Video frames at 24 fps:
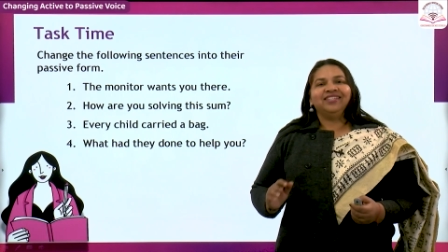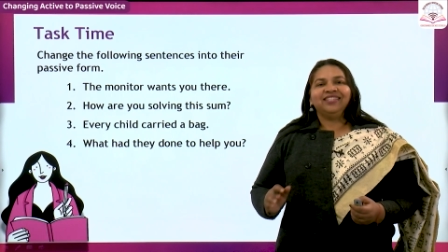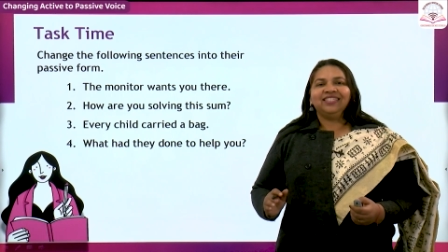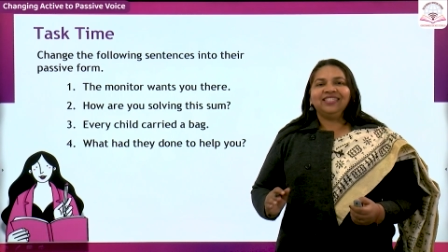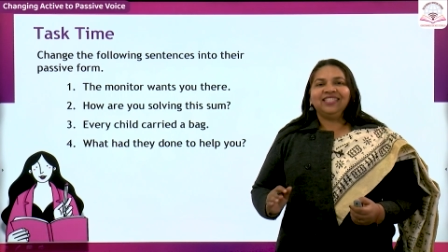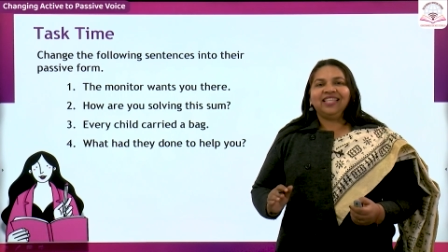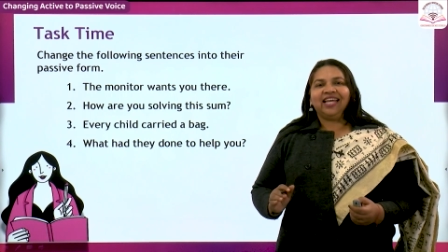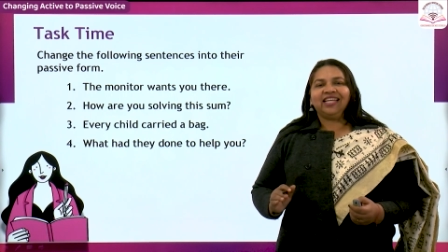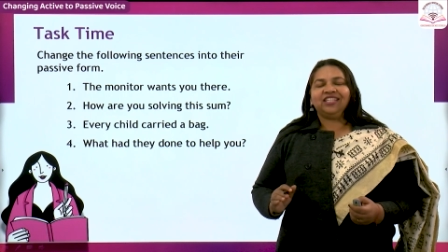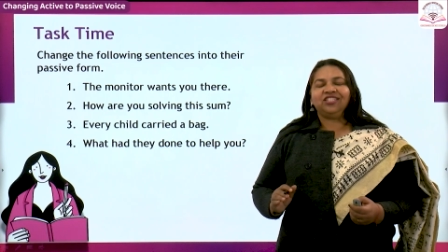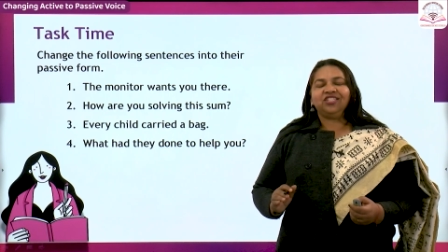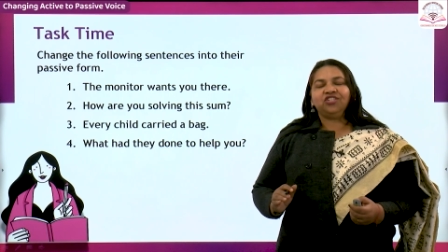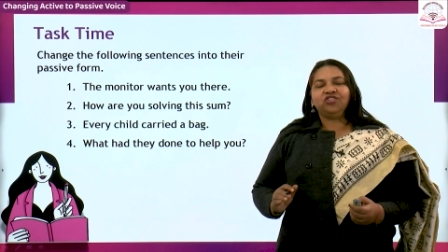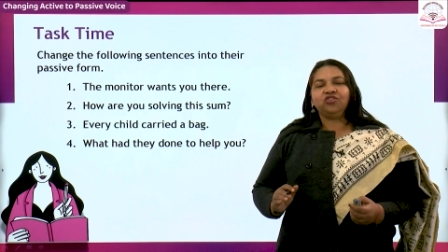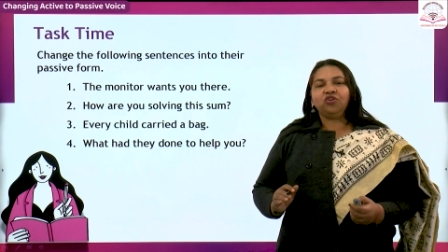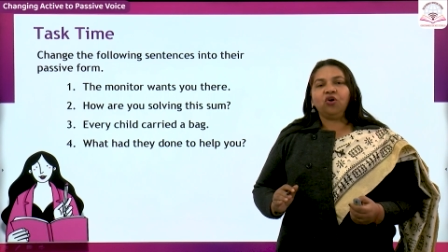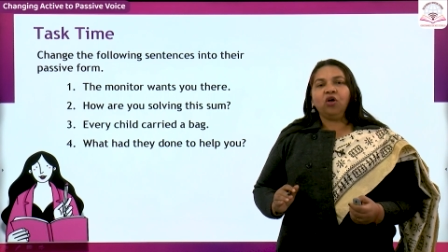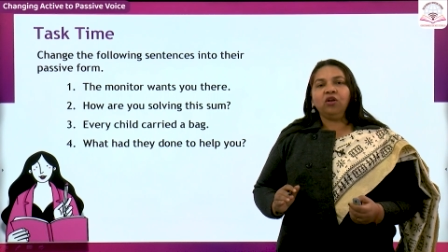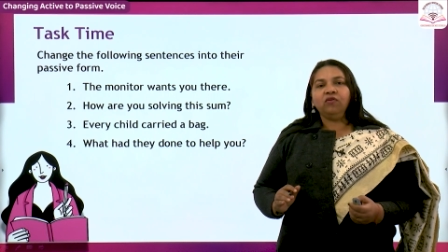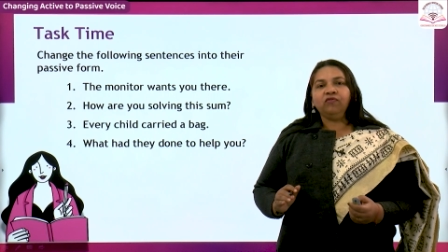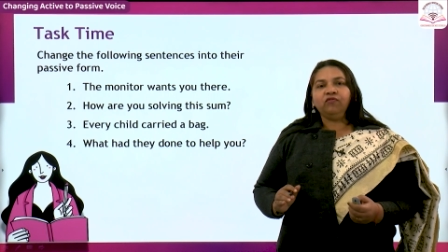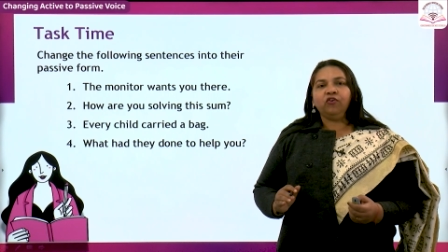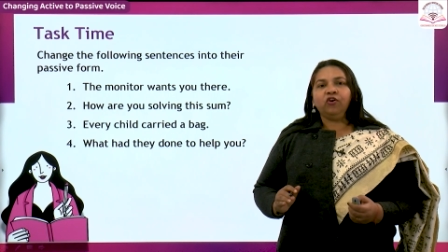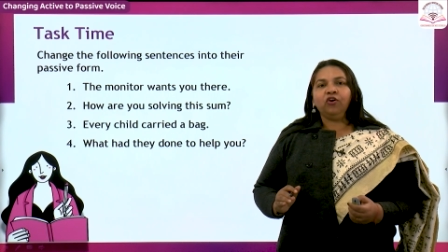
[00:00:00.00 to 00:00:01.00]
That's
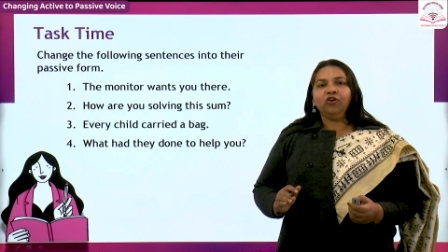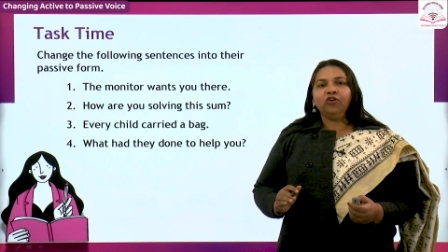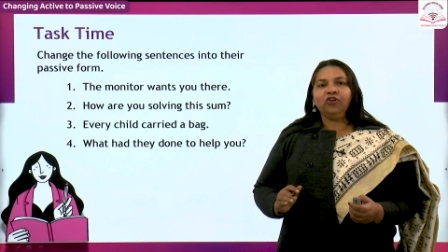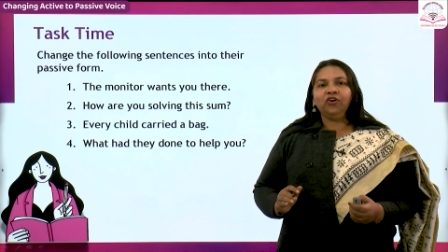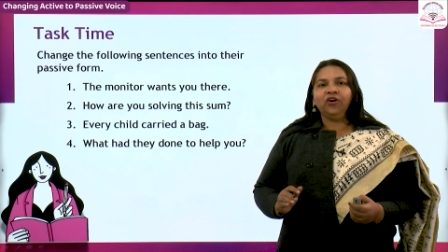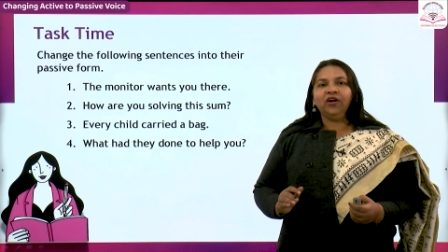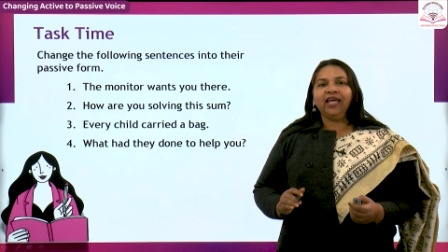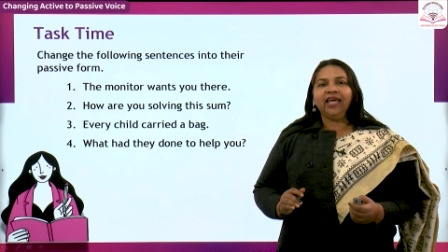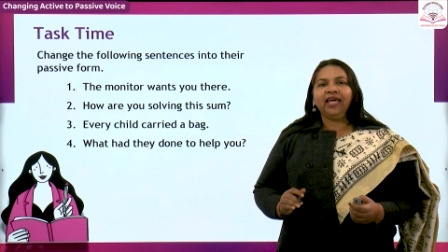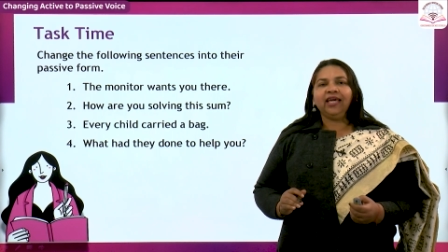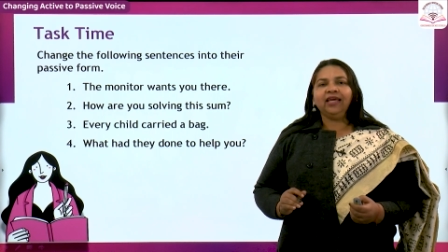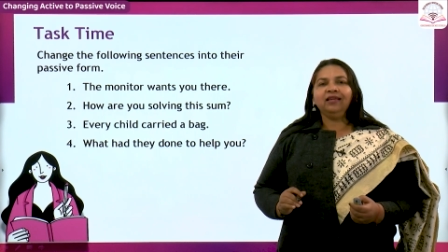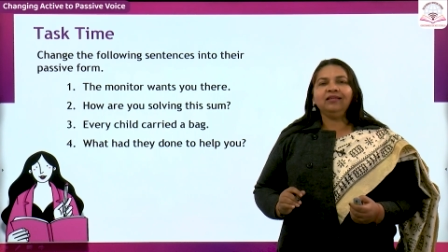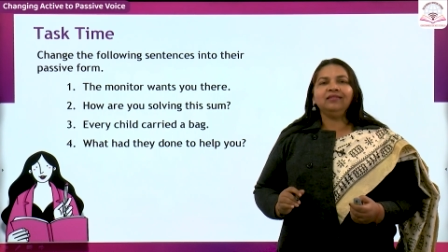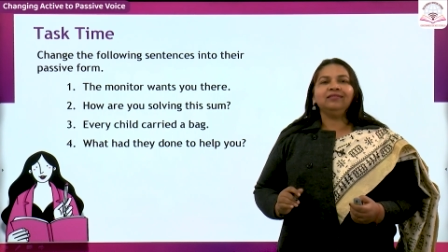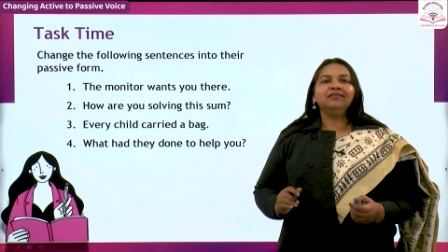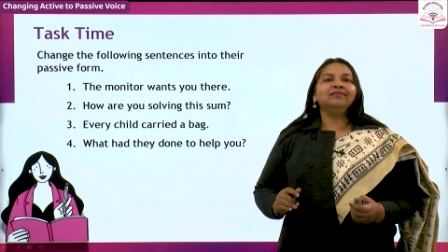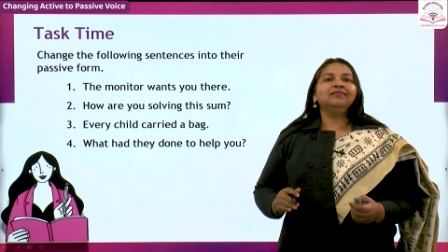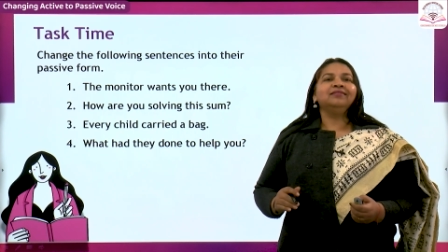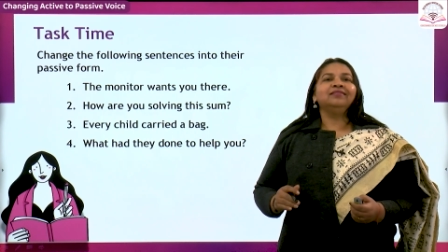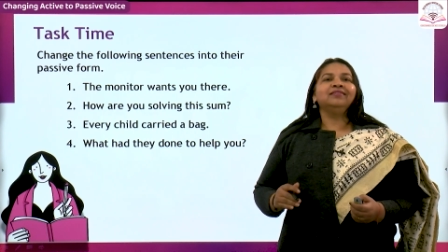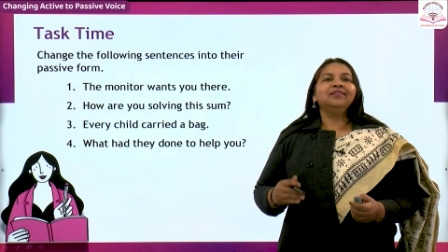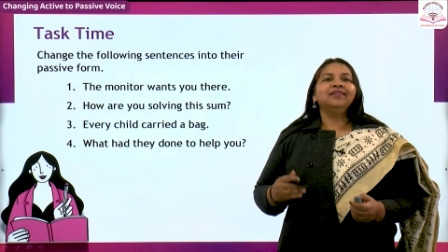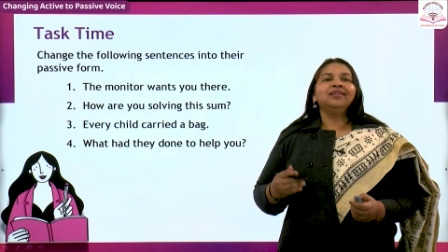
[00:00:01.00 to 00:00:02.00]
all for today.
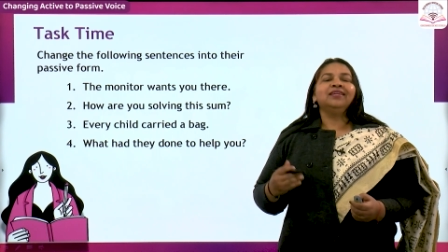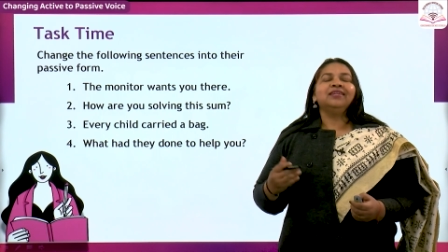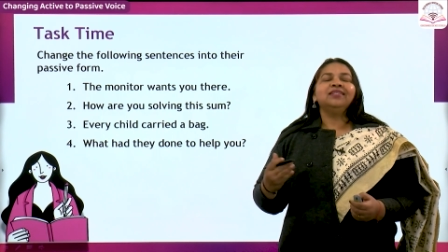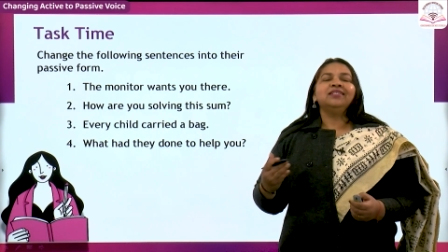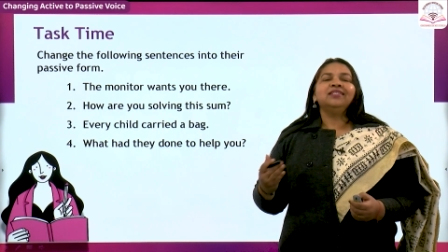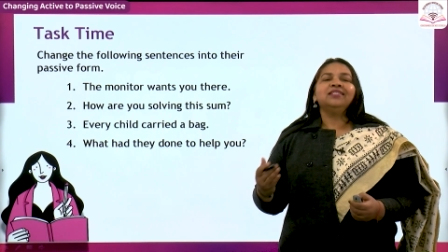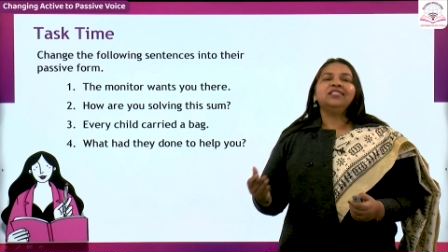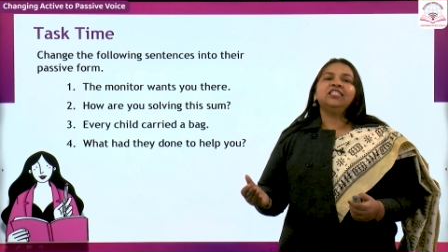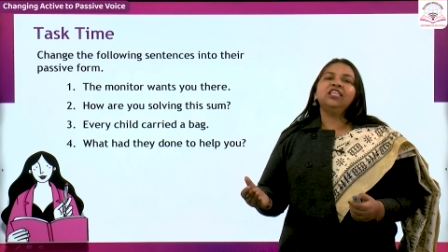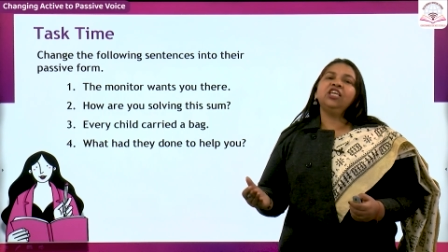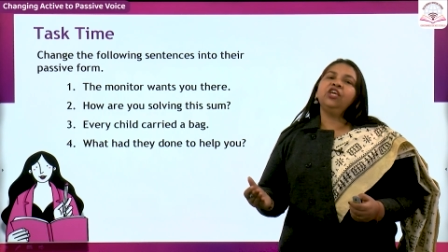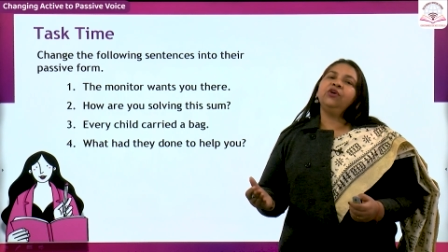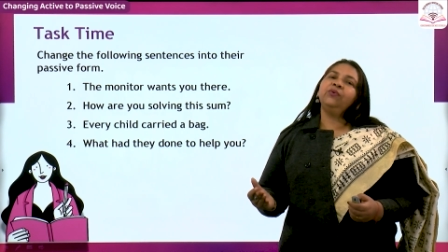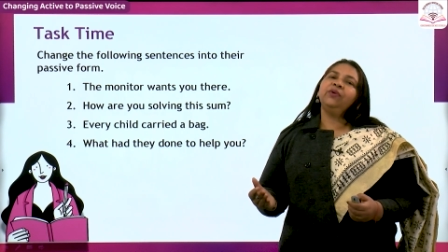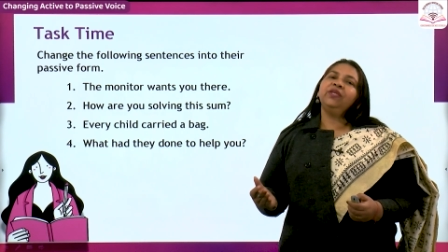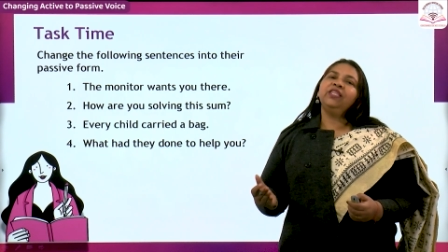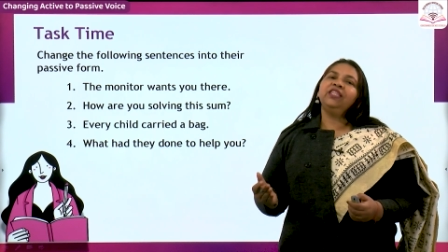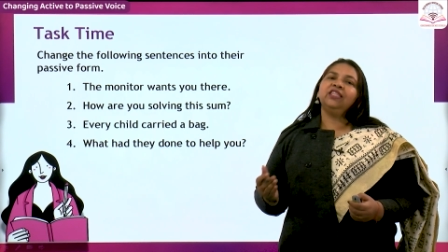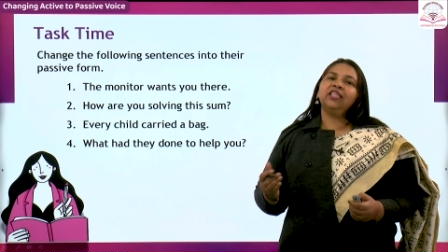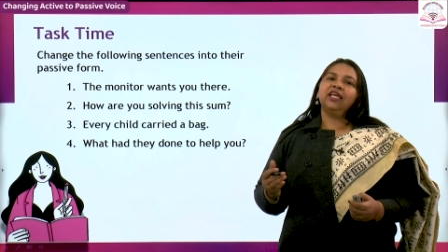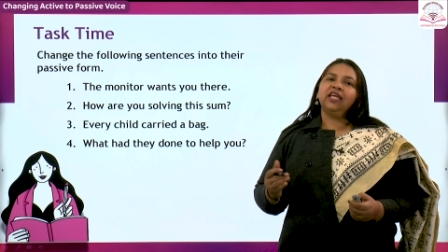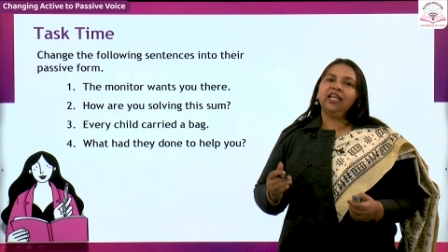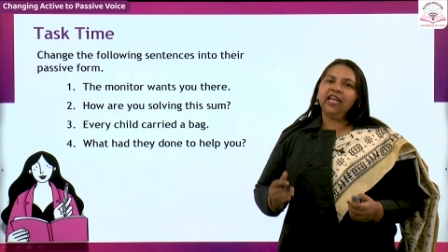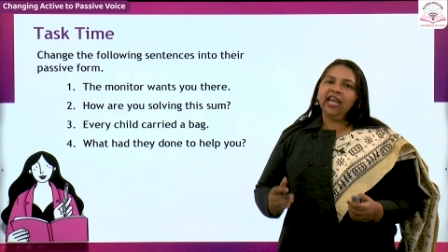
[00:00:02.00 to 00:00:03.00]
See you in
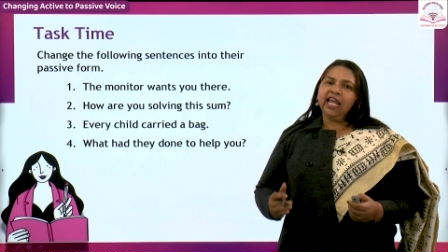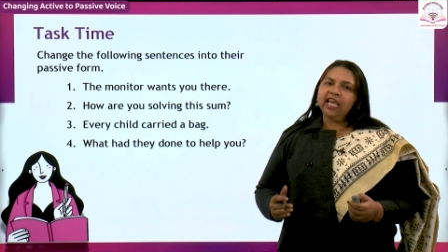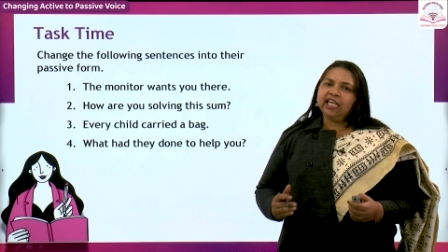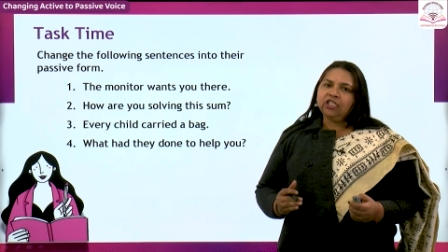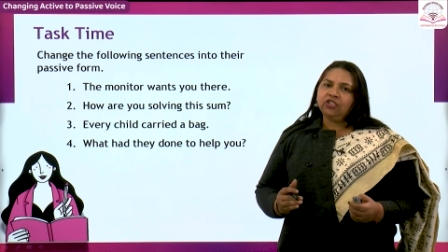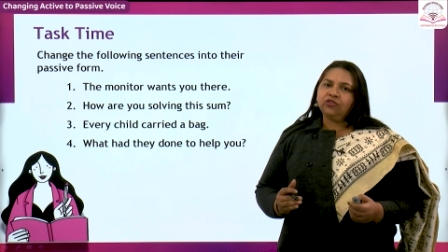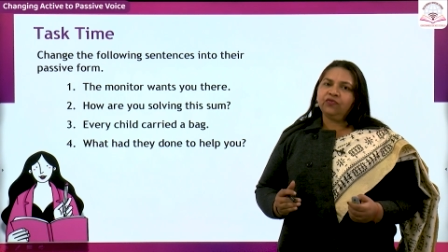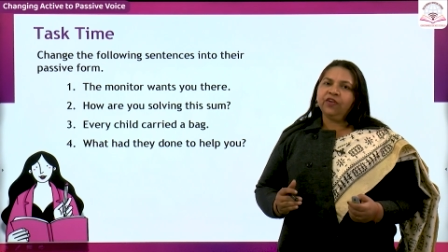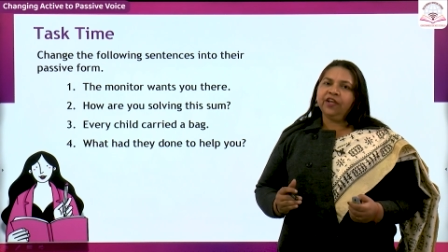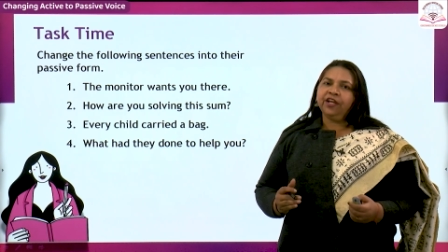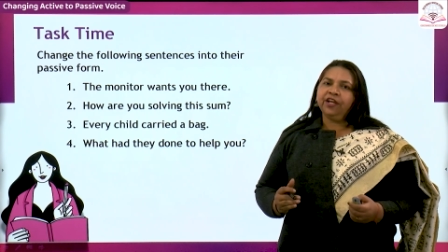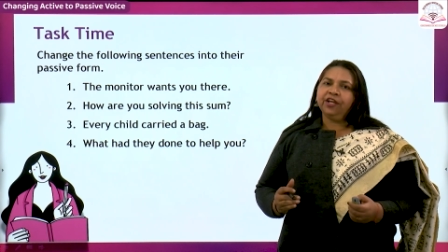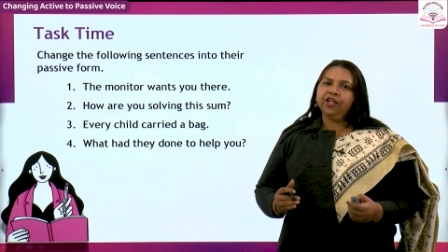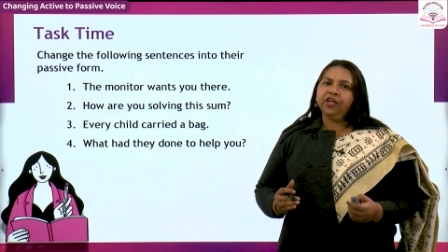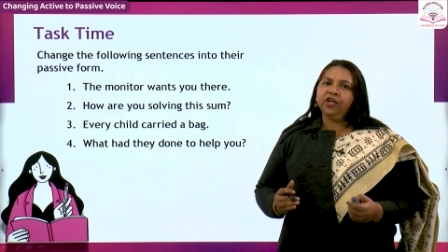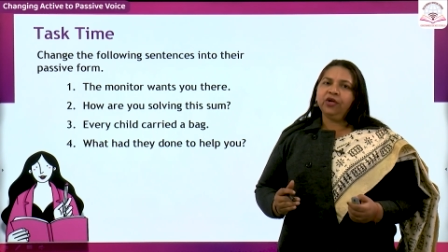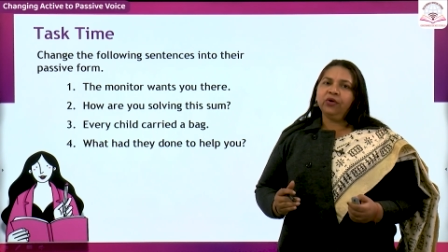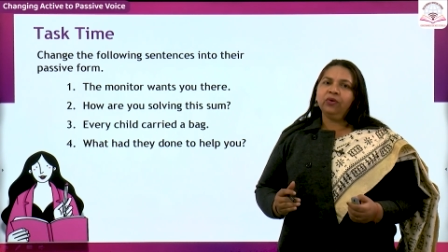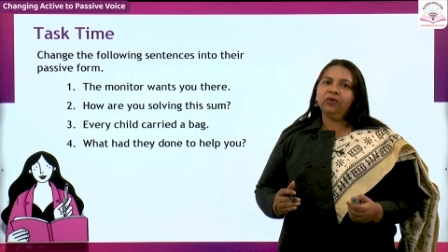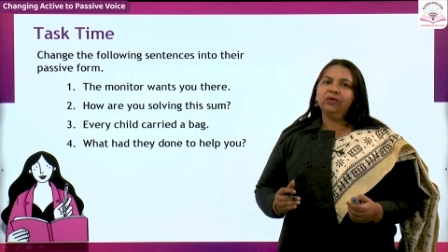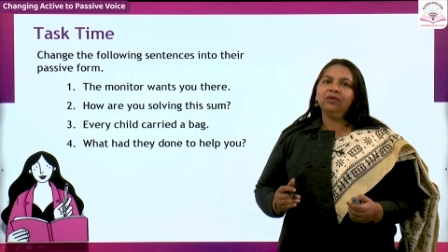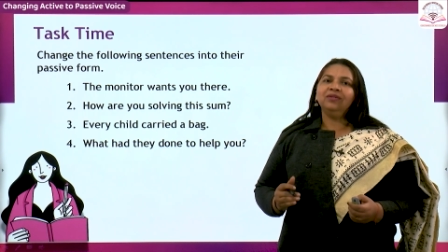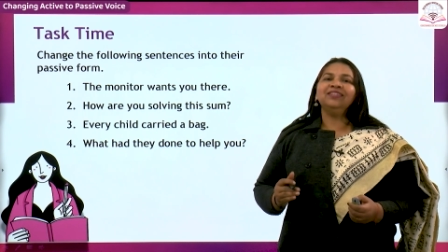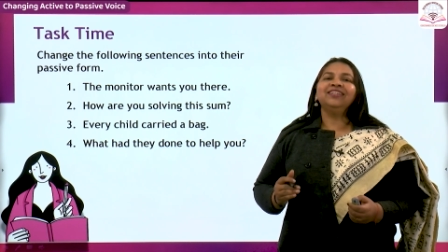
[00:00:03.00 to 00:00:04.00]
the next
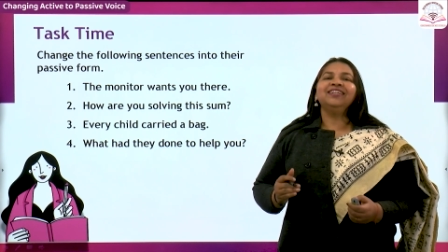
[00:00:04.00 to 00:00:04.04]
video.